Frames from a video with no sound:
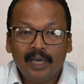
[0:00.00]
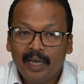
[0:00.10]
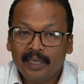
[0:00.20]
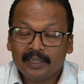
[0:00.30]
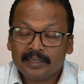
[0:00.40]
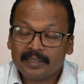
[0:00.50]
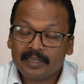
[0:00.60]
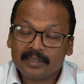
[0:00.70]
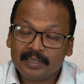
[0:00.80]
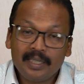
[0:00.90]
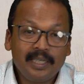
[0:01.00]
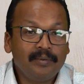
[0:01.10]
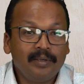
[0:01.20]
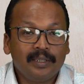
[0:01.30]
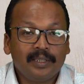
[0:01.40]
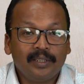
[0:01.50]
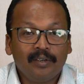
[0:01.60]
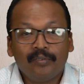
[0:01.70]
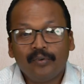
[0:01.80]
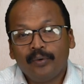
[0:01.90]
and sustainability
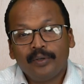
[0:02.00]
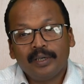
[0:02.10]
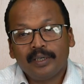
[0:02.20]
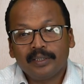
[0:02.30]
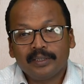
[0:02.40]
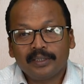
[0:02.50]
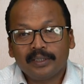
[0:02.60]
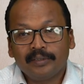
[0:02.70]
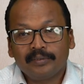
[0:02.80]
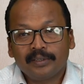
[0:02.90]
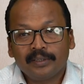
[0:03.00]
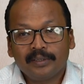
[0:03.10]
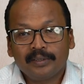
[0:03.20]
of OER initiatives.